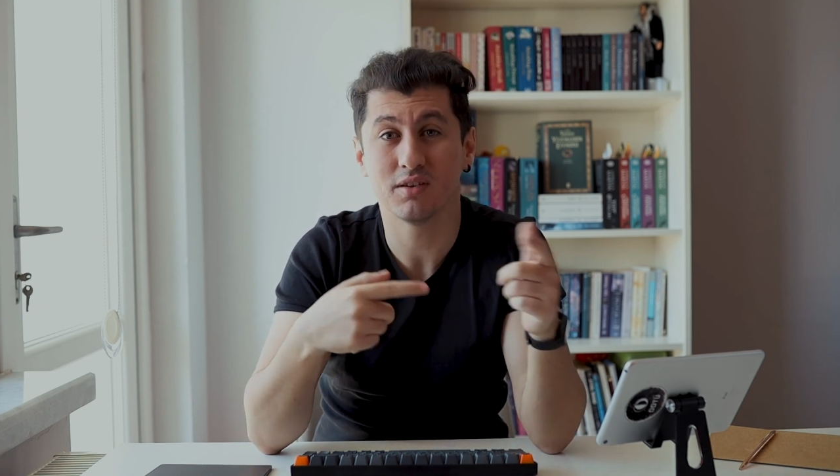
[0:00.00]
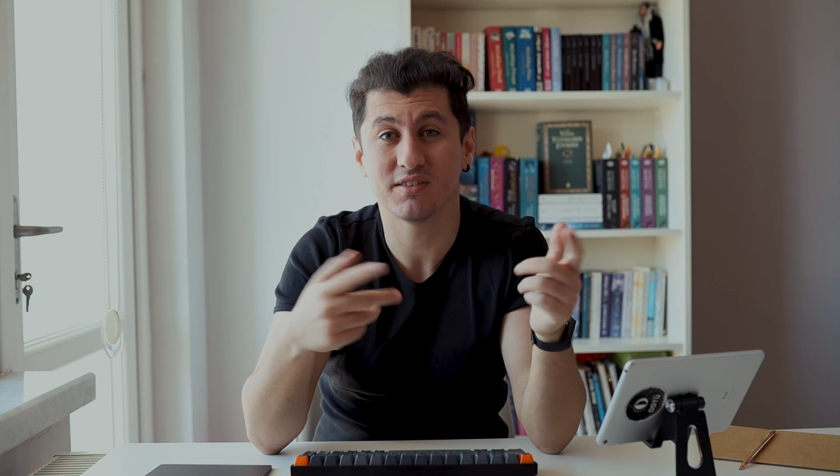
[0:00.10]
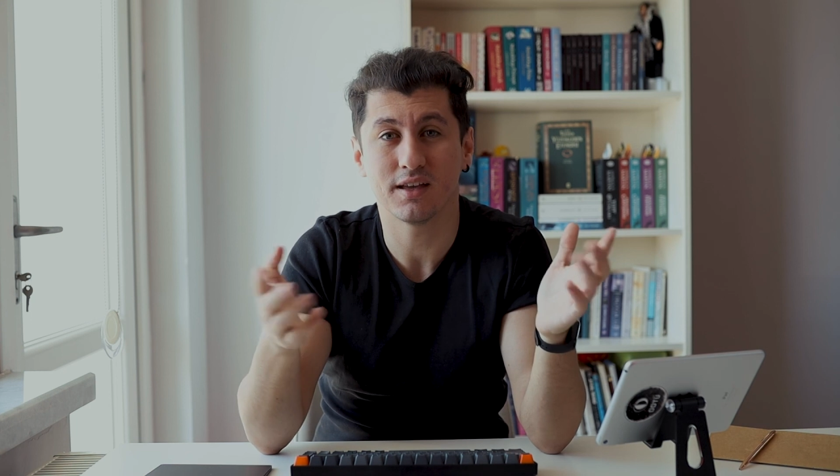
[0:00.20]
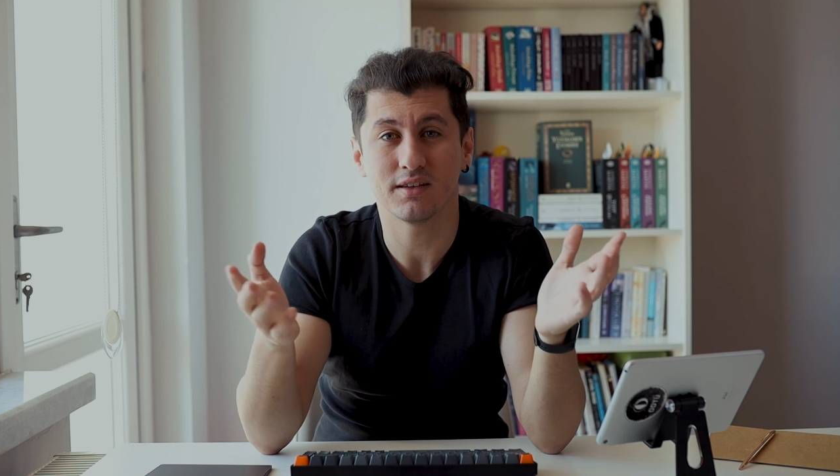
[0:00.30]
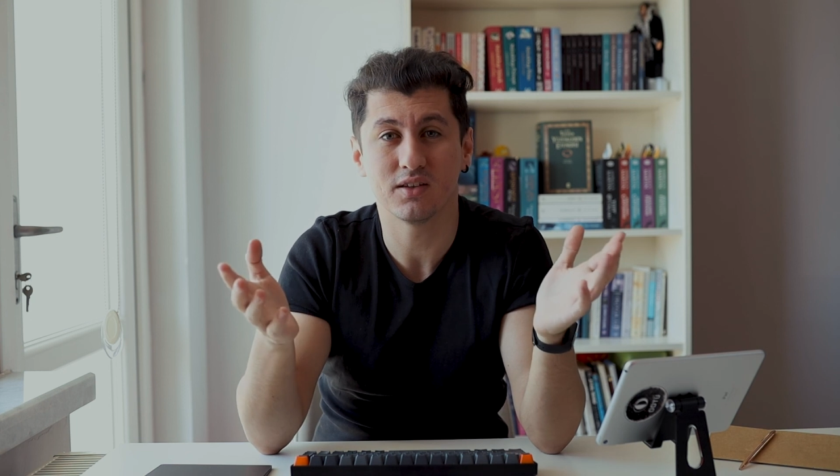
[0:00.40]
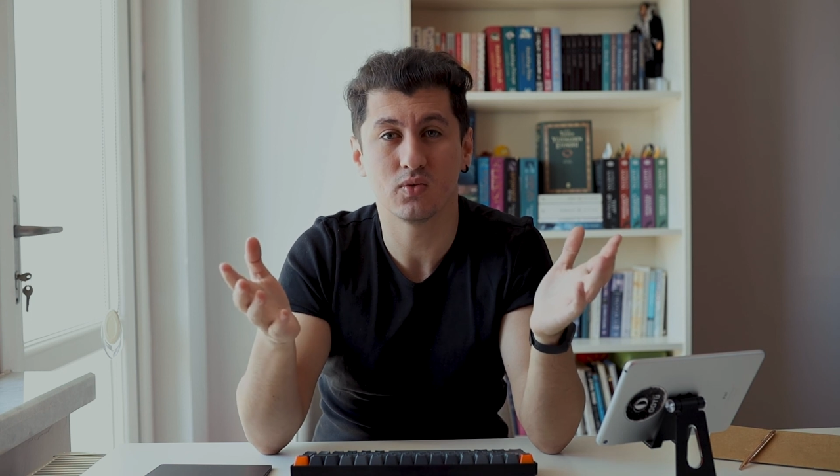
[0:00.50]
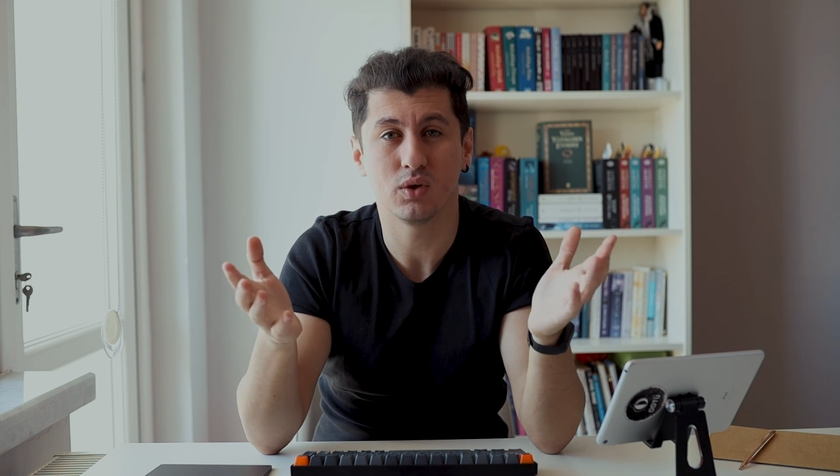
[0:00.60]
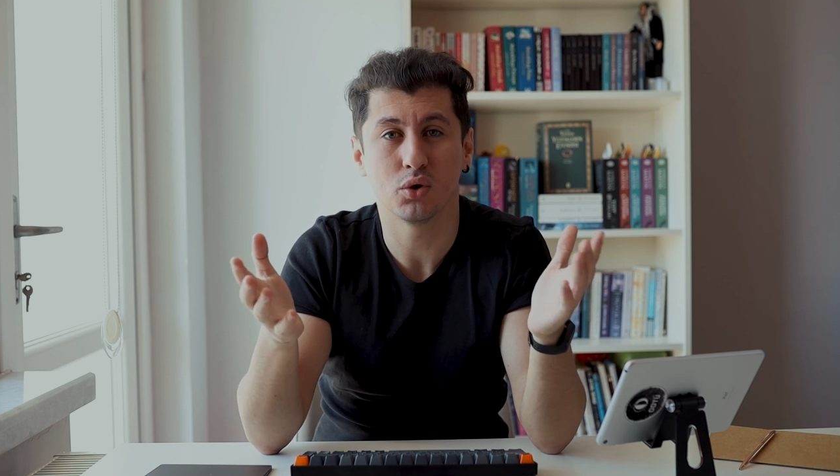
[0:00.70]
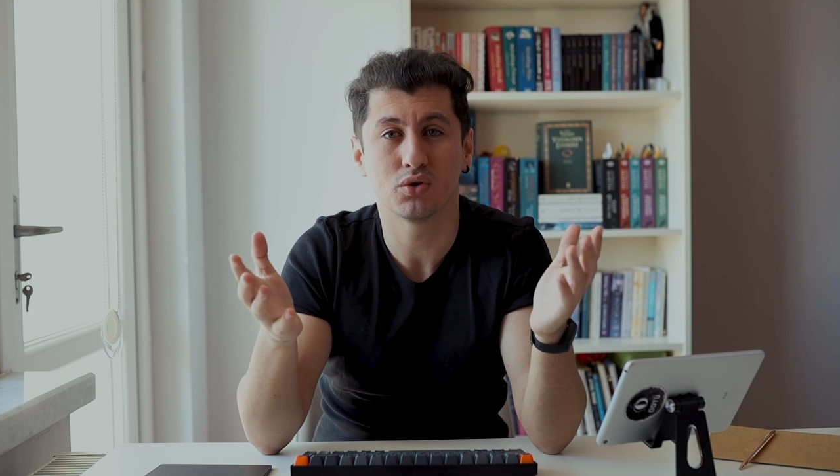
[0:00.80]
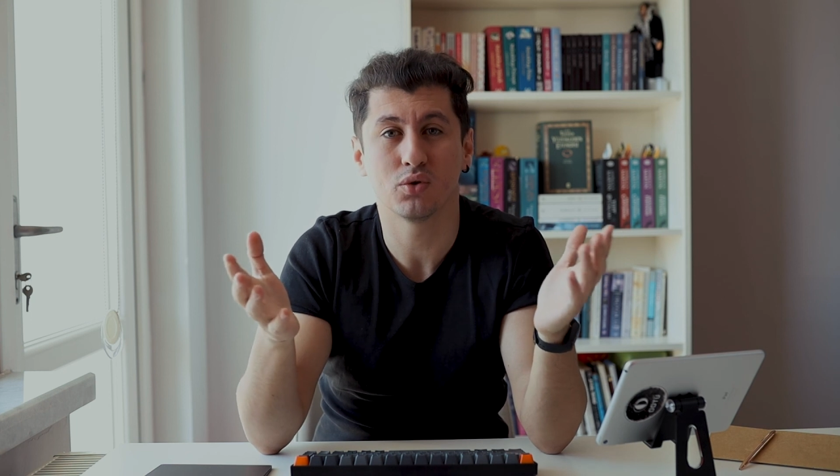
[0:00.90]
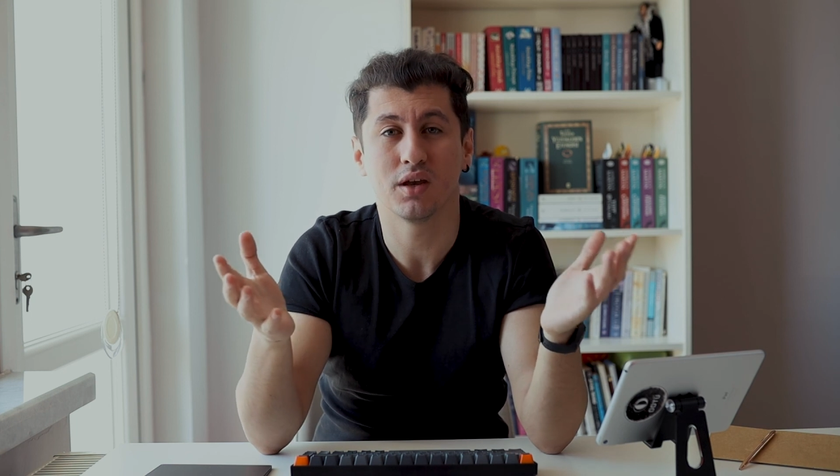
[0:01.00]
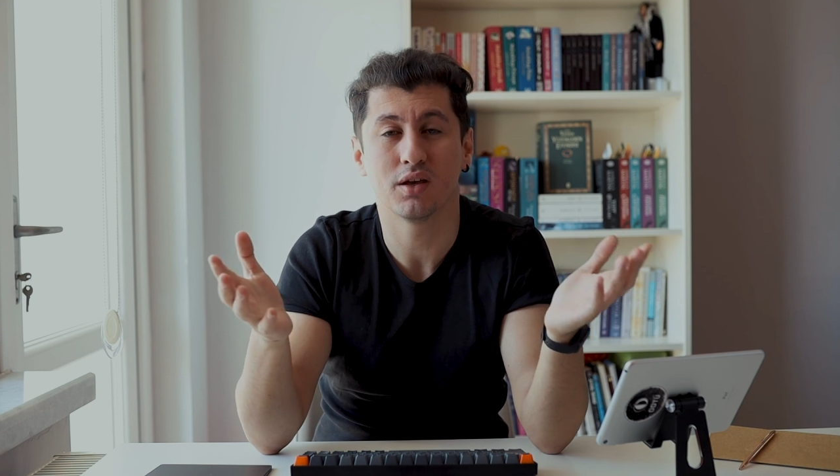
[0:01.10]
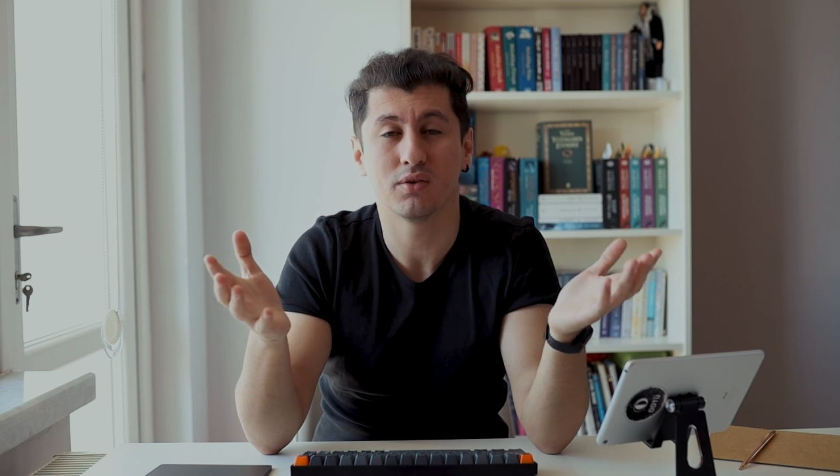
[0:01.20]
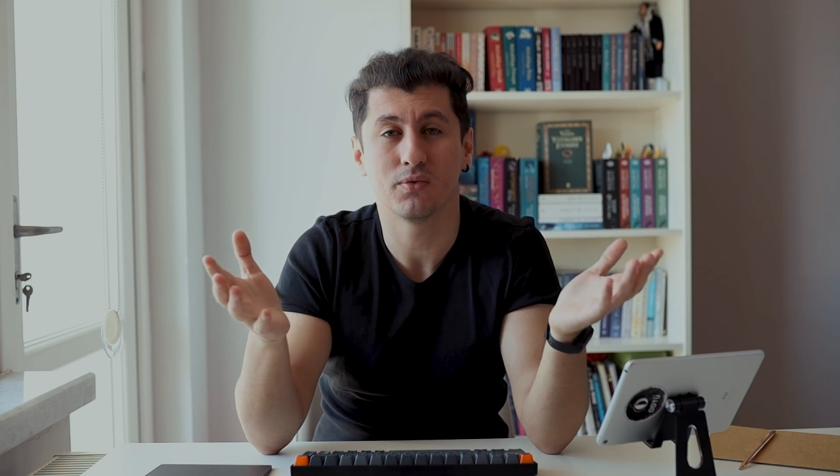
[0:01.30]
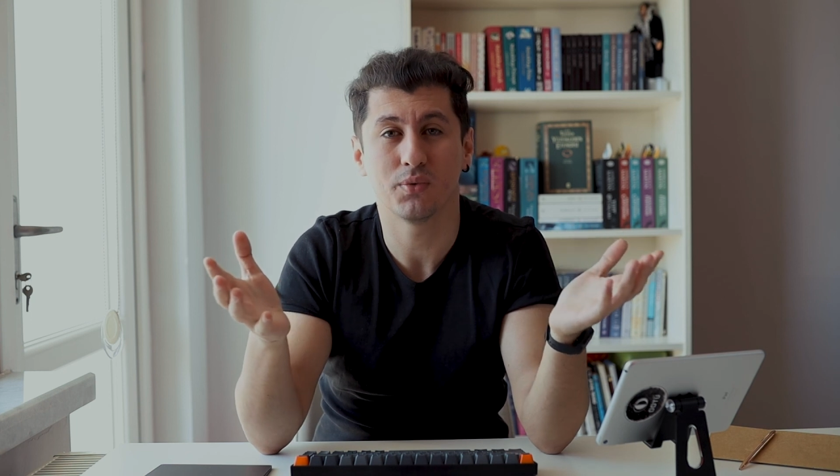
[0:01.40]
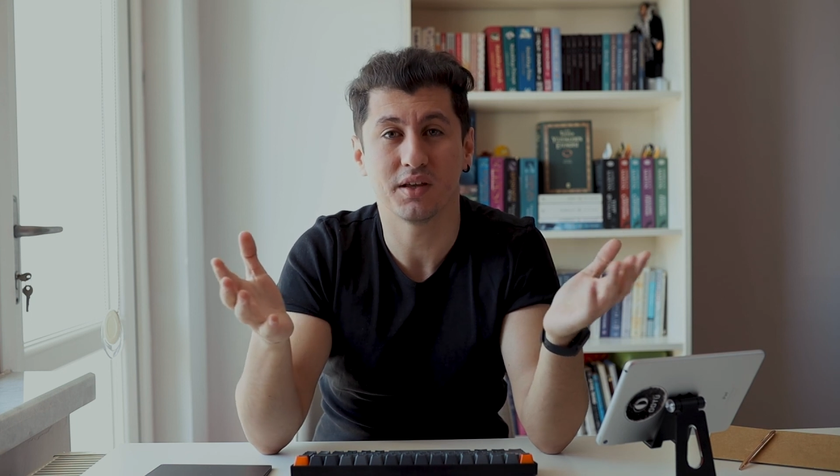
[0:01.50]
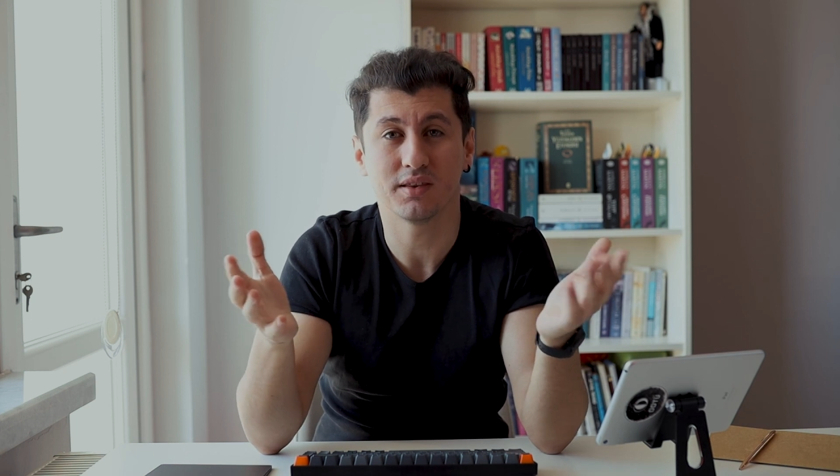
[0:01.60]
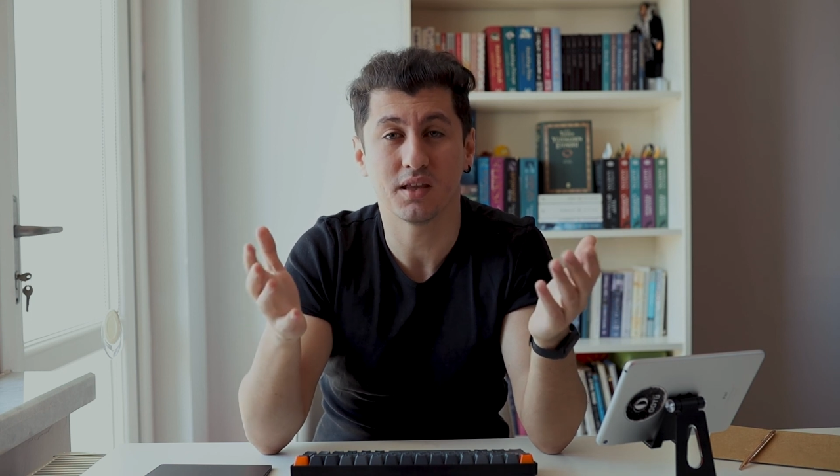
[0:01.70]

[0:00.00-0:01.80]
send this video to another friend